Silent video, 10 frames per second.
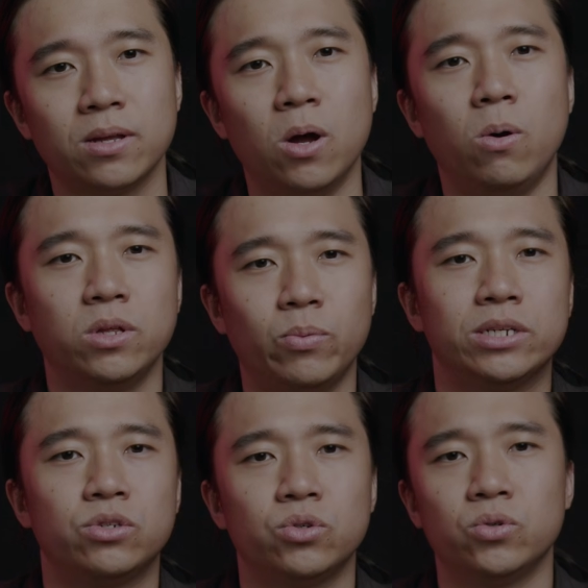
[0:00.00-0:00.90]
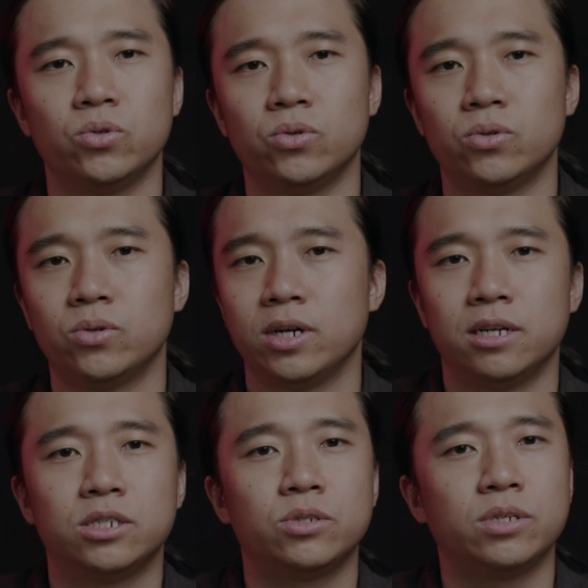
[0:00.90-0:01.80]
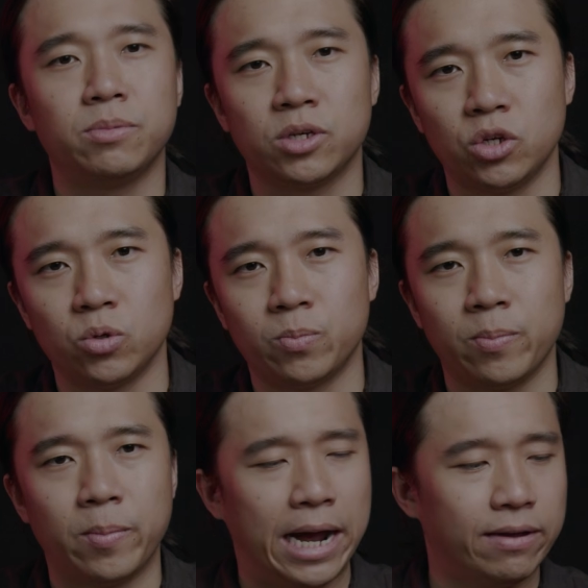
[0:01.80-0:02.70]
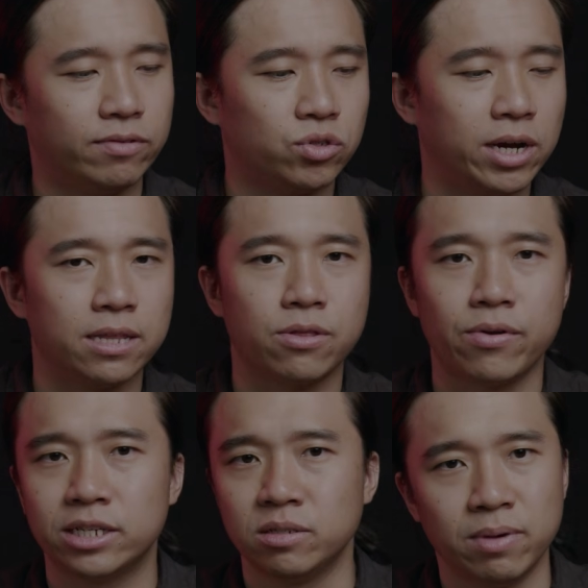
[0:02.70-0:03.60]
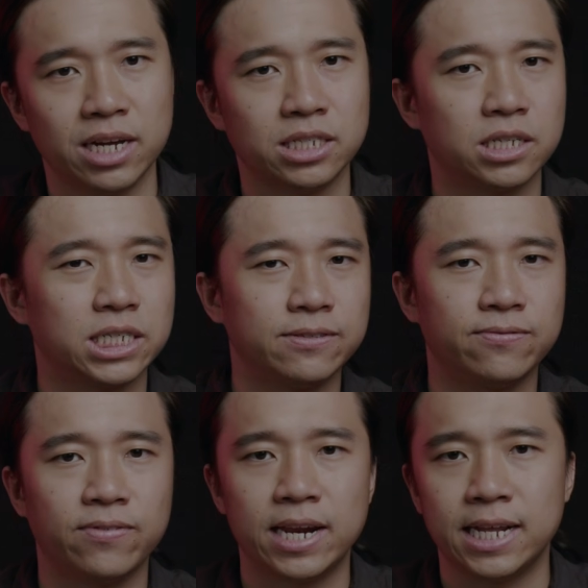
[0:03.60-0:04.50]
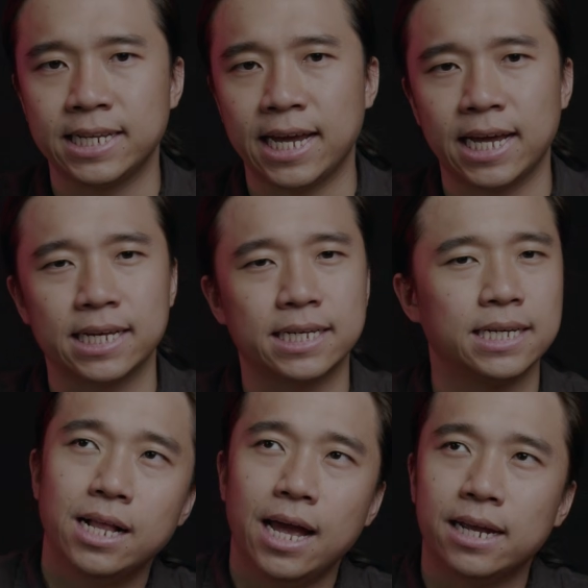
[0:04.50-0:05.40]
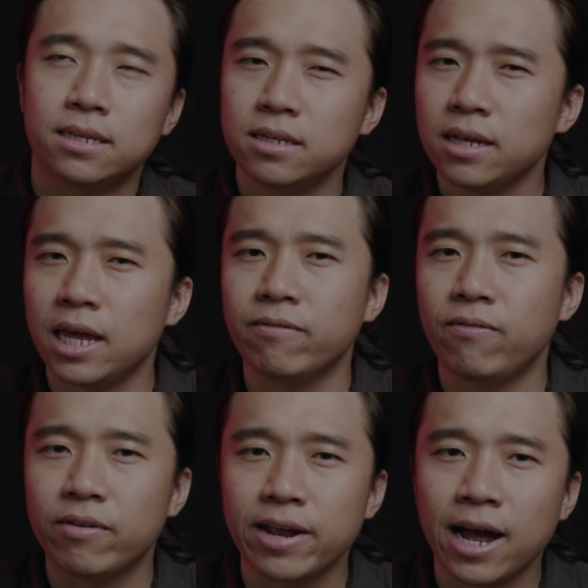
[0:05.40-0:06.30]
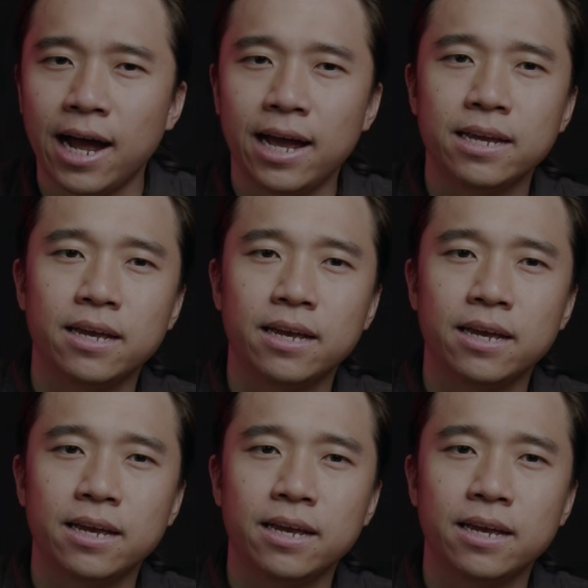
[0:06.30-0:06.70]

all the way to SimCube. I have tried Thrustmaster, Fanatec. I didn't have very high